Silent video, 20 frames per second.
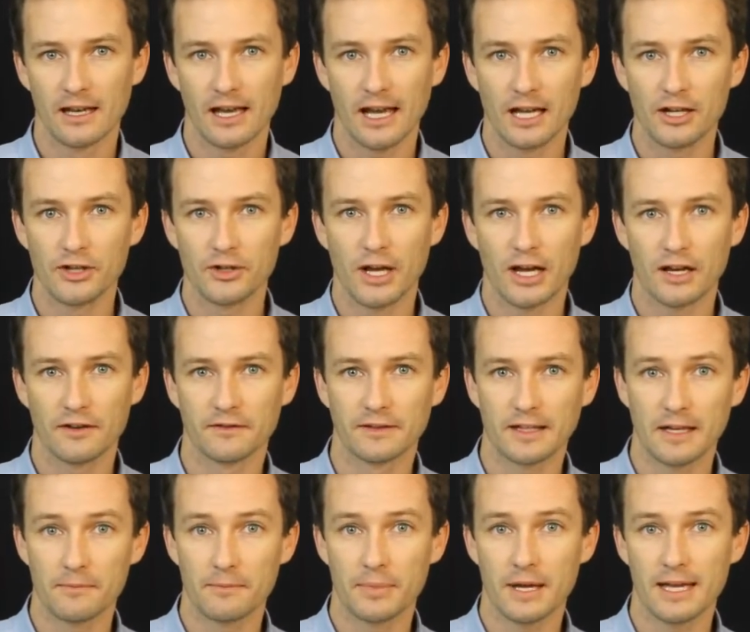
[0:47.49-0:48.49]
and you have
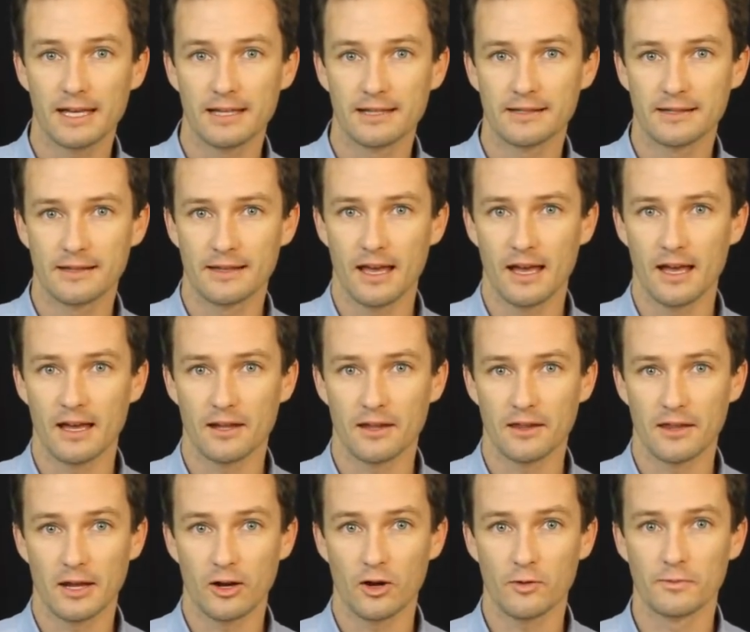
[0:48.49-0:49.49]
campaigns
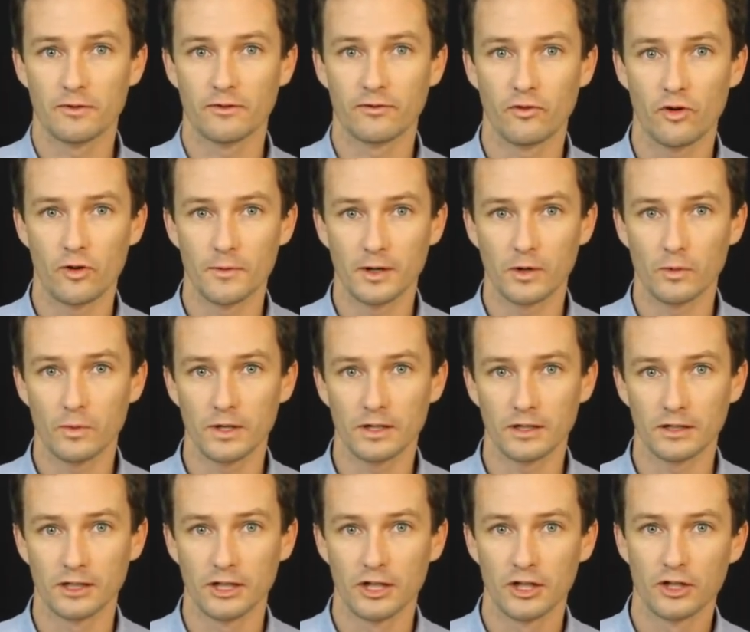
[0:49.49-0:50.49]
that are performing
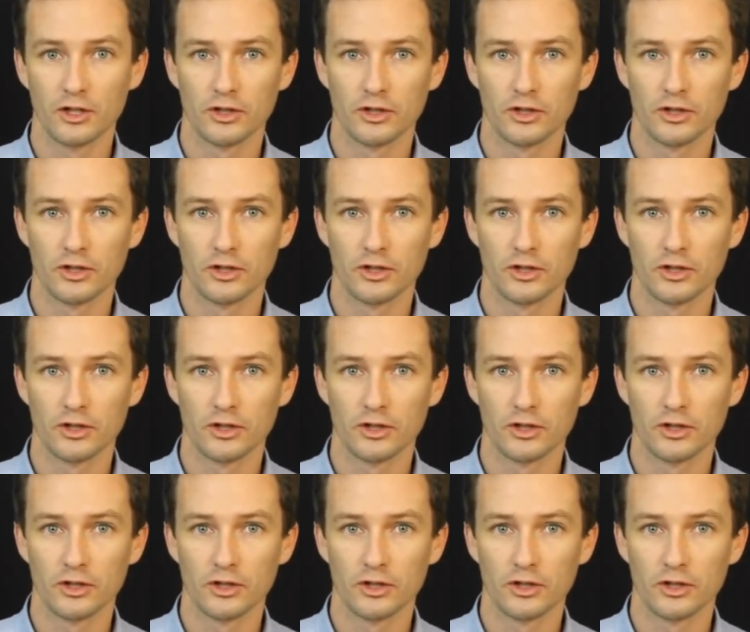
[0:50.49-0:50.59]
well,